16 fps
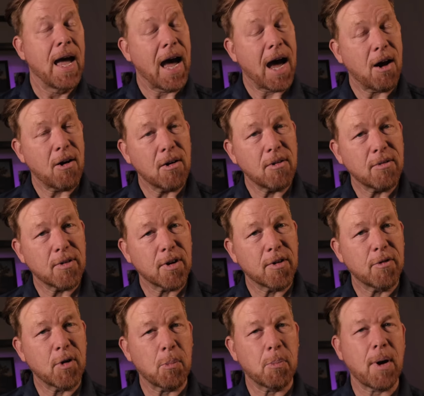However,
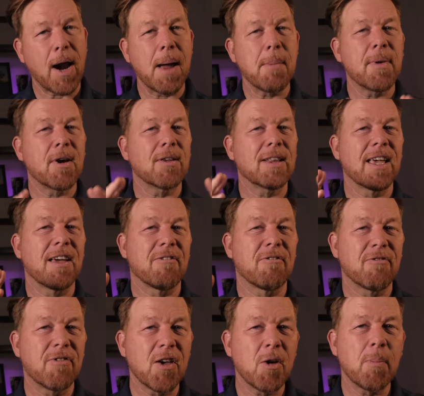if you're primarily a
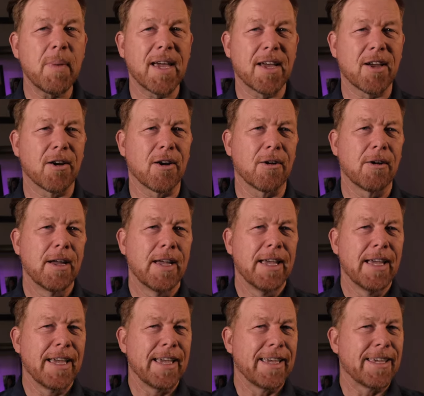filmmaker,
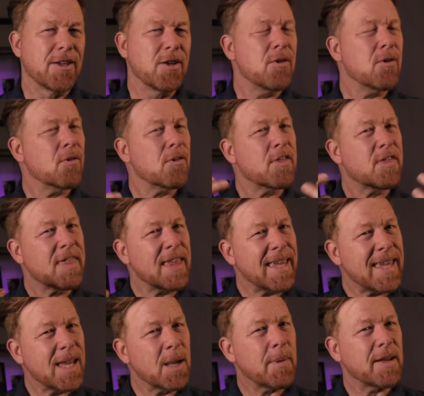you're
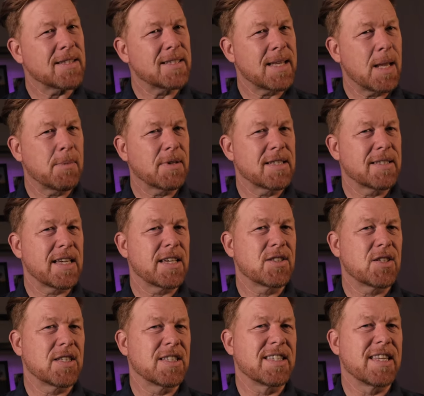thinking about
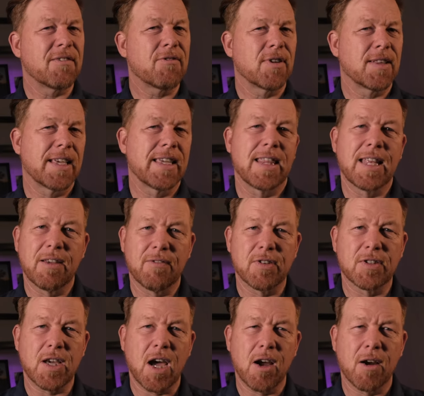stabilization differently than a
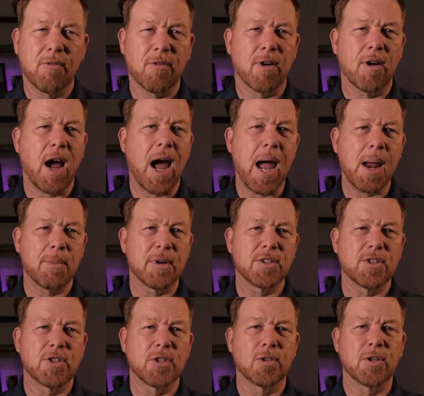photographer or a
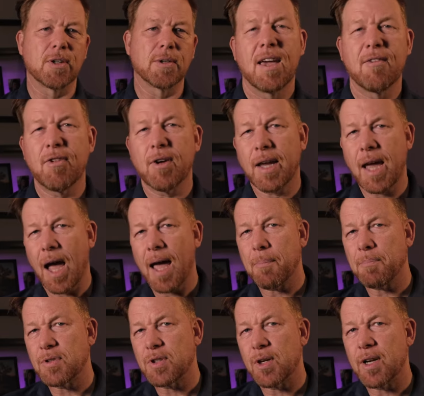hybrid shooter. If you're
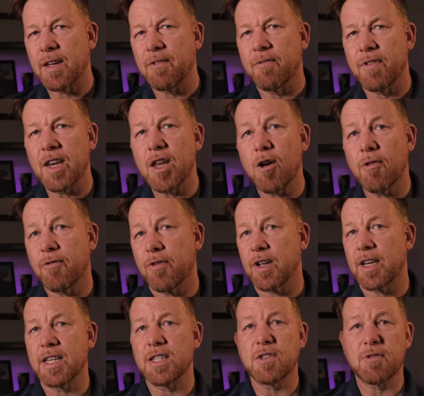capturing video
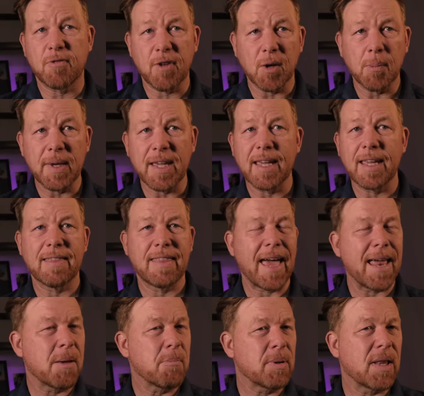footage, filming,
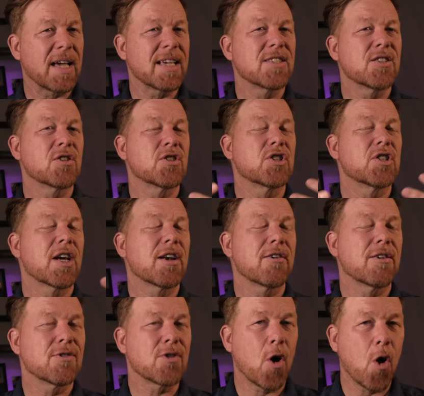that implies your
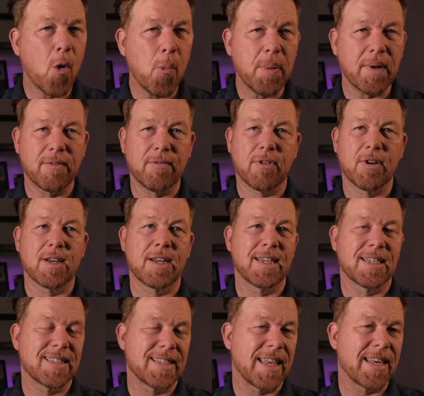shutter is open for an
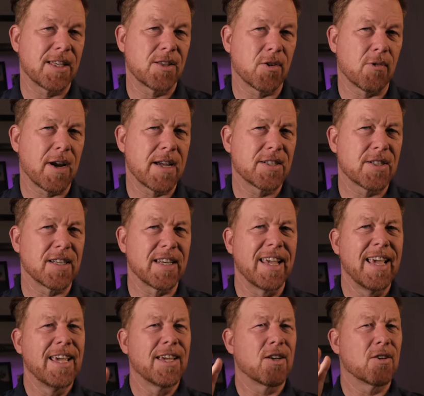extended duration.
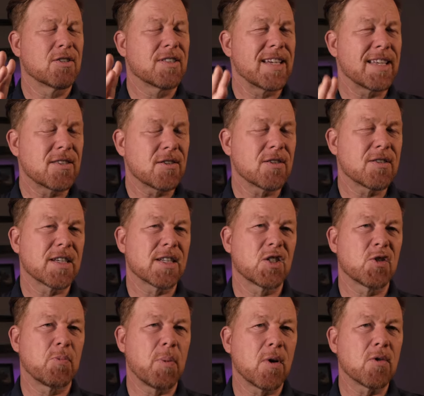Your sensor is
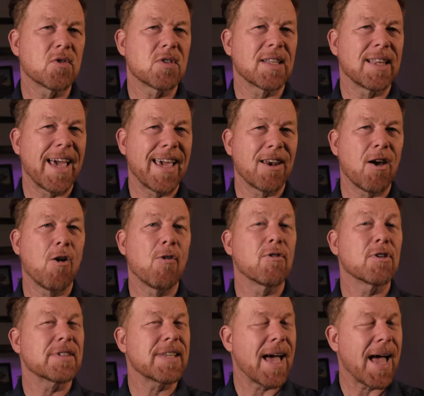exposed to light
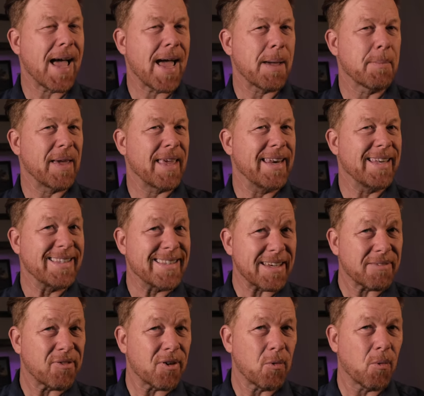over time in a
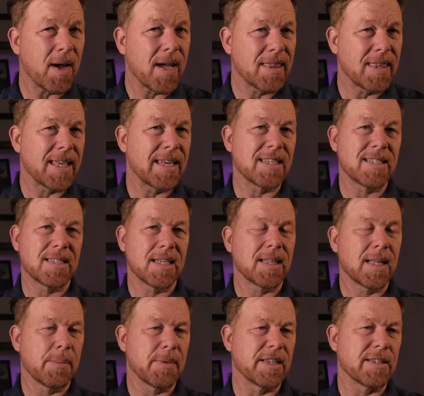different way than a
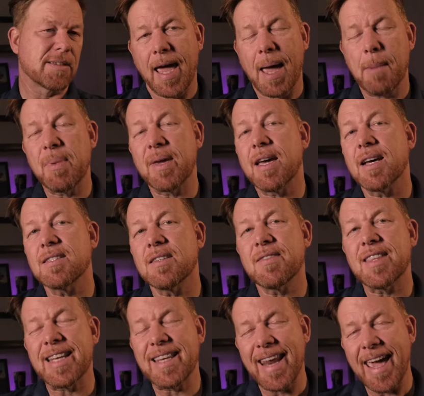still image. And because
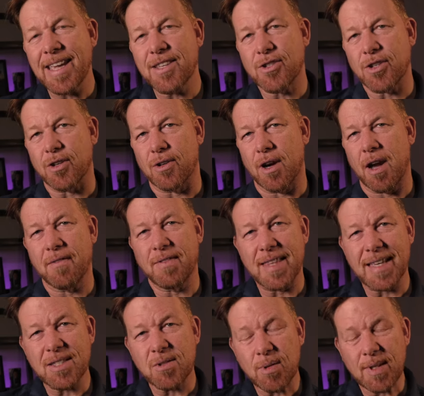of the nature of
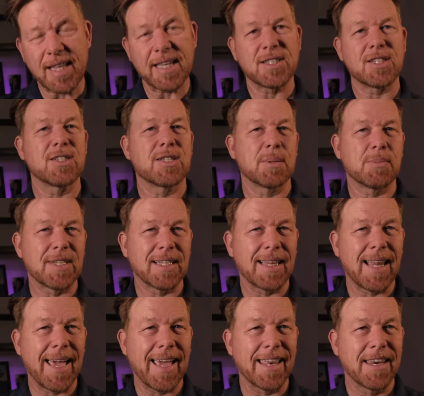this relationship to
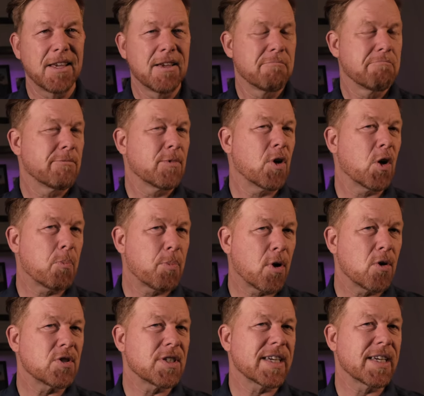light, you're
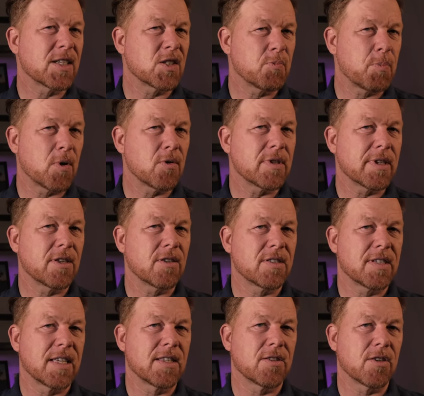approaching exposing your
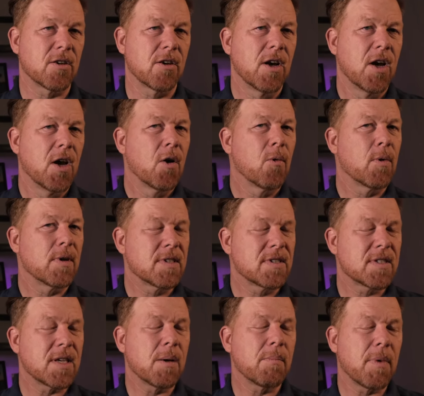sensor with
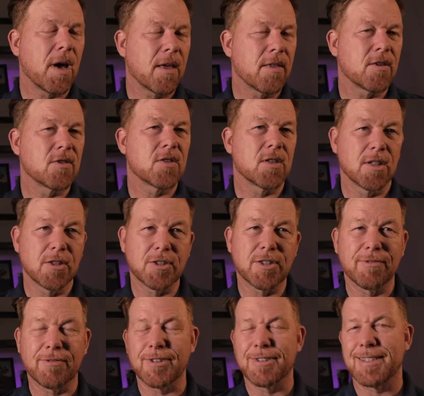some other
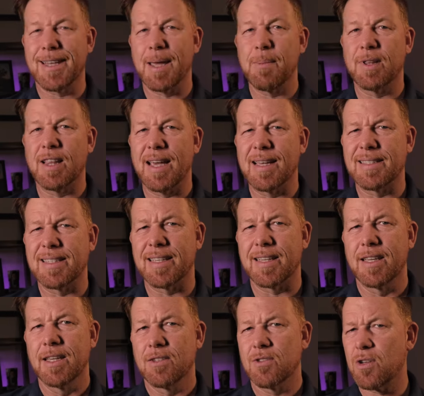solution for stabilizing.
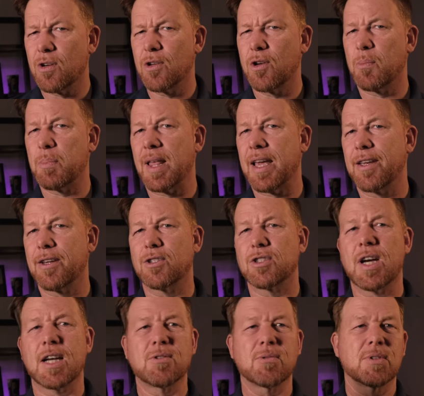So you're planning your
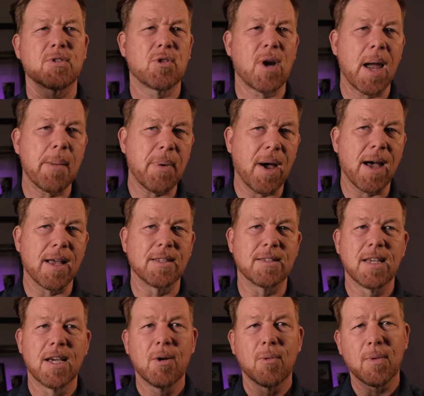shots with
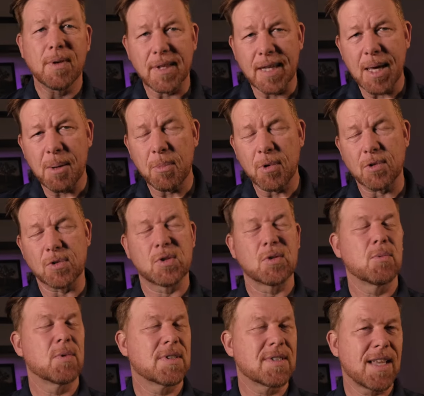tripods, with gimbals,
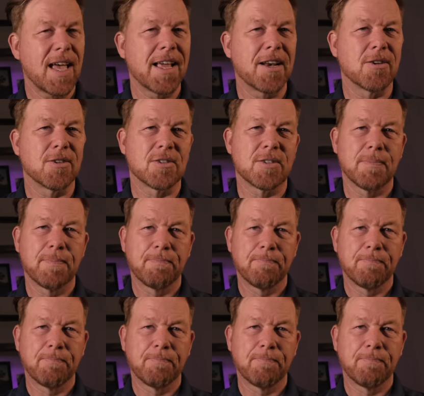with sliders,